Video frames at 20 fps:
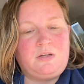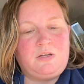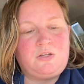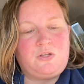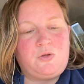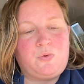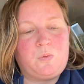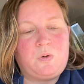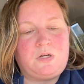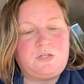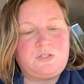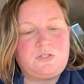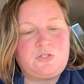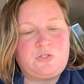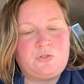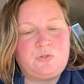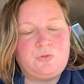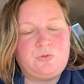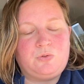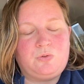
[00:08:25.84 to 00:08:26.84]
You want
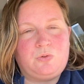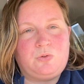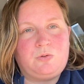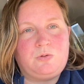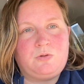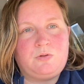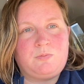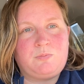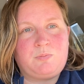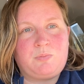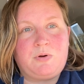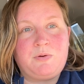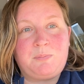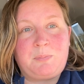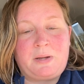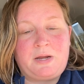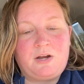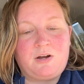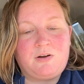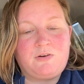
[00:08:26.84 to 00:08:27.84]
to
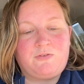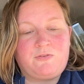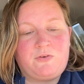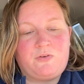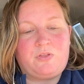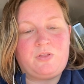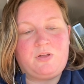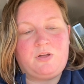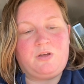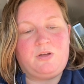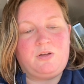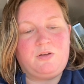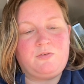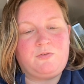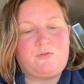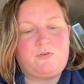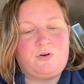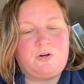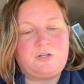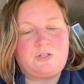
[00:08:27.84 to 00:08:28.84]
prepare for the
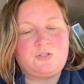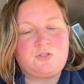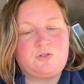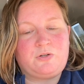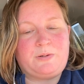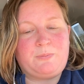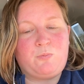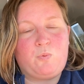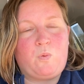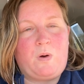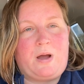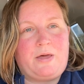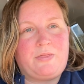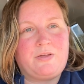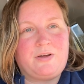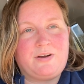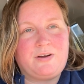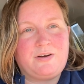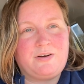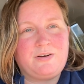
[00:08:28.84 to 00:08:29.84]
for extreme
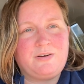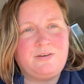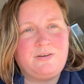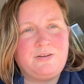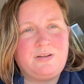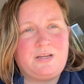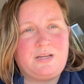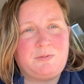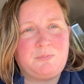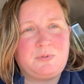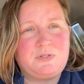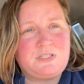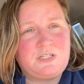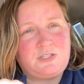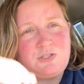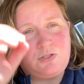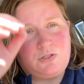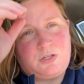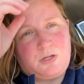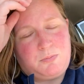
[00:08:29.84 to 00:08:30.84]
weather and
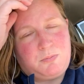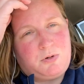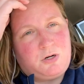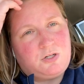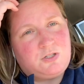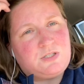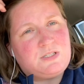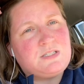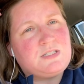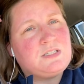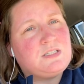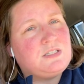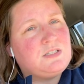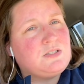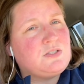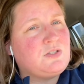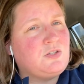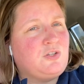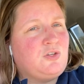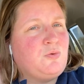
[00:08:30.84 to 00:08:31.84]
potentially
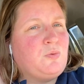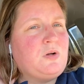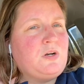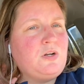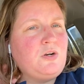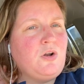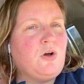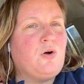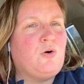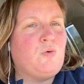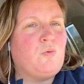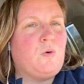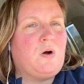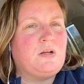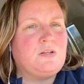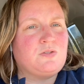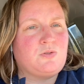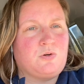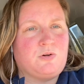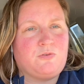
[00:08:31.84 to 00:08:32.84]
emergencies. So you want to know
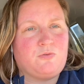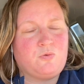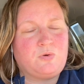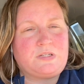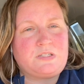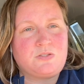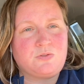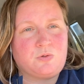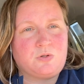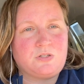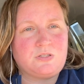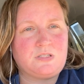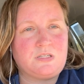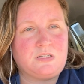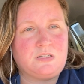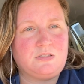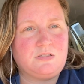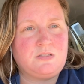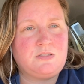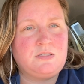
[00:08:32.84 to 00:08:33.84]
what sort of
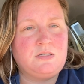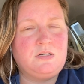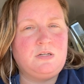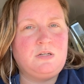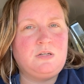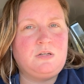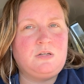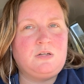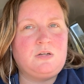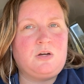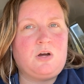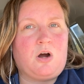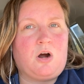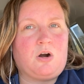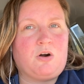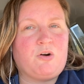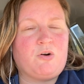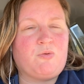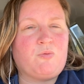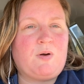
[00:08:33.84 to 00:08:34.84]
resources
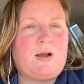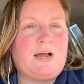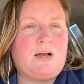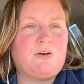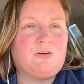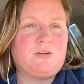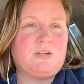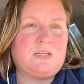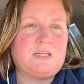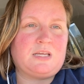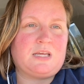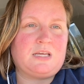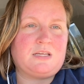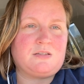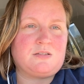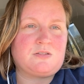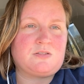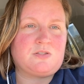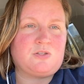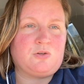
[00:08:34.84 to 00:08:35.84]
are around in
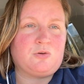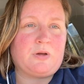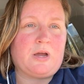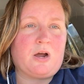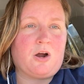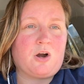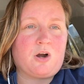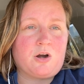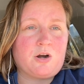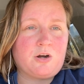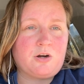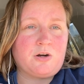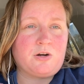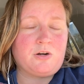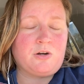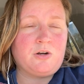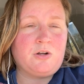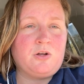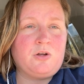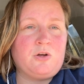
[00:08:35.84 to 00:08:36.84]
case you get
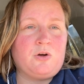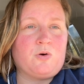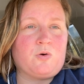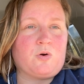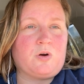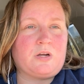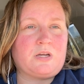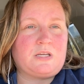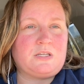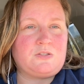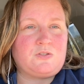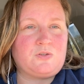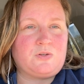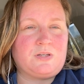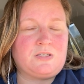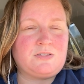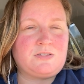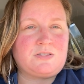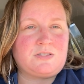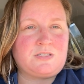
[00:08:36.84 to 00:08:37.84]
hurt or in case you
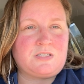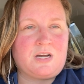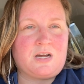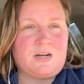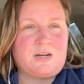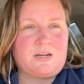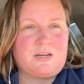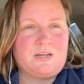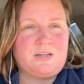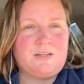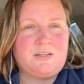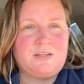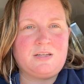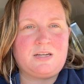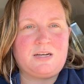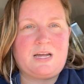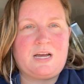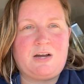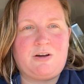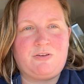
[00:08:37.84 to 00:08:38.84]
get stuck
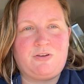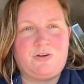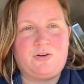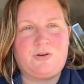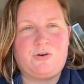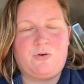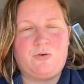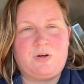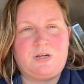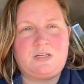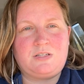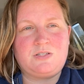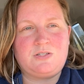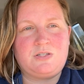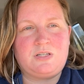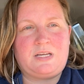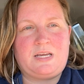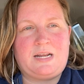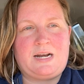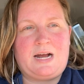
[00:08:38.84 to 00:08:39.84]
and how you're going
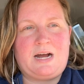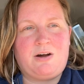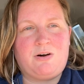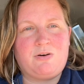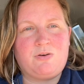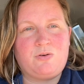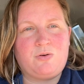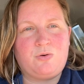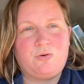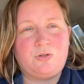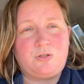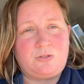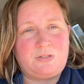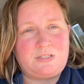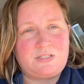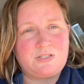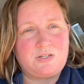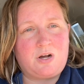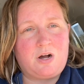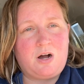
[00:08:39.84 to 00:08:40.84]
to get out, who you
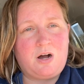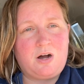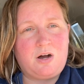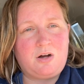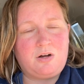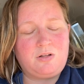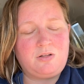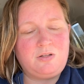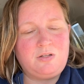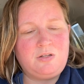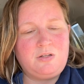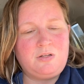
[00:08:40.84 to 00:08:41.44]
need to call,